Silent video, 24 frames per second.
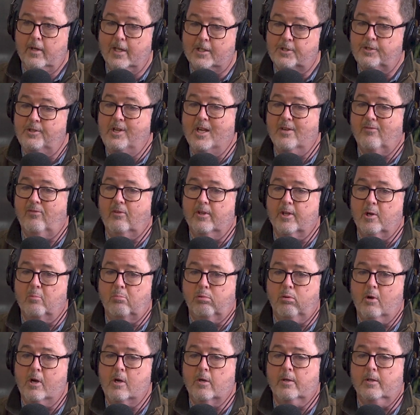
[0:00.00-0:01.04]
And that's definitely a
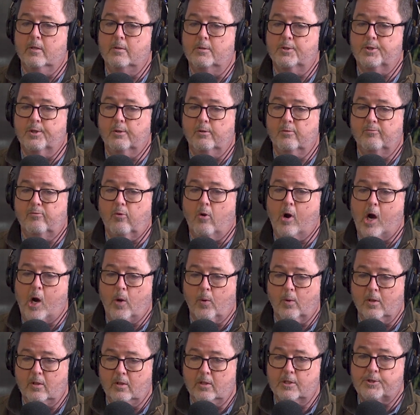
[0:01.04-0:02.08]
prayer concern for
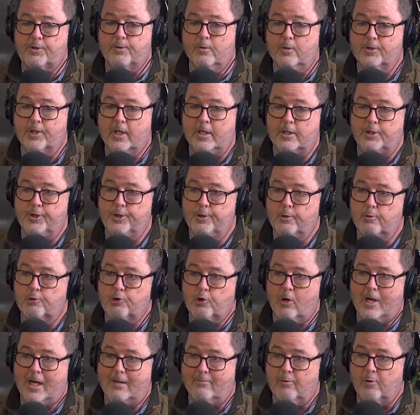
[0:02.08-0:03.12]
our listeners as you
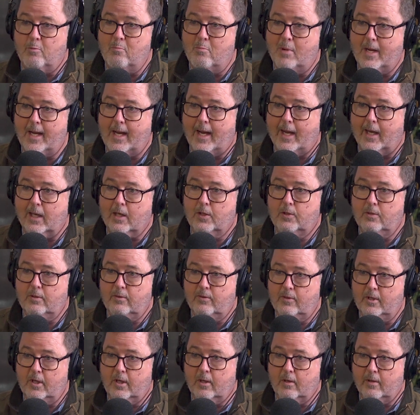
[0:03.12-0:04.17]
travel back
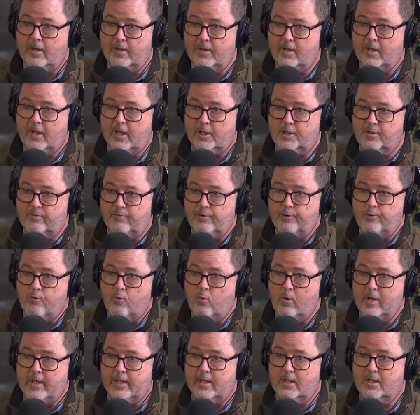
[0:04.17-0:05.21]
there in the next few
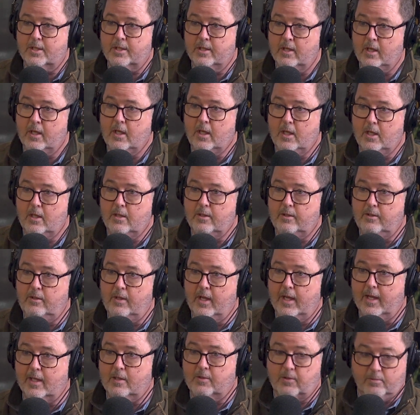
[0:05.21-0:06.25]
weeks
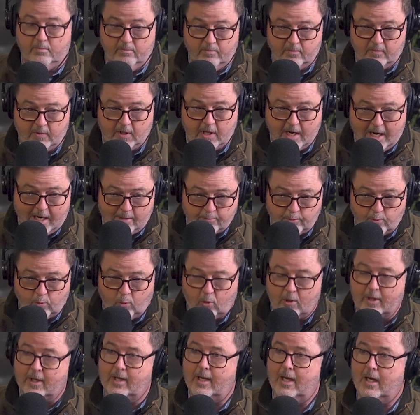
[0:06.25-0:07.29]
that God would
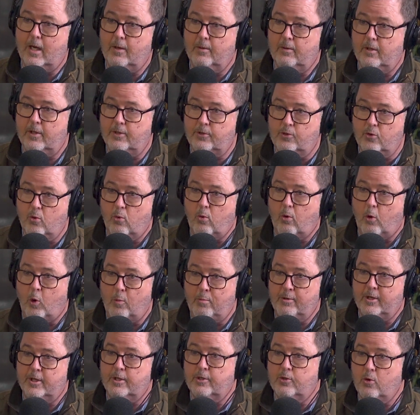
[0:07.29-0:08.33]
work out a door,
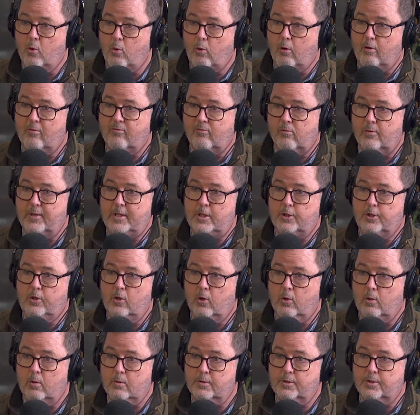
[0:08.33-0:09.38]
open a door for these
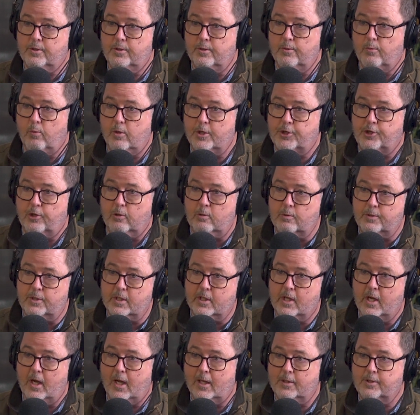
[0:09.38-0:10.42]
girls to return to
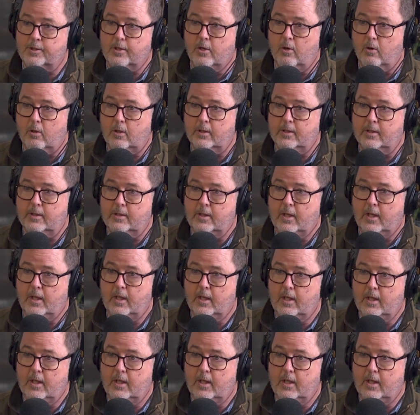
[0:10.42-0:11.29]
God's garden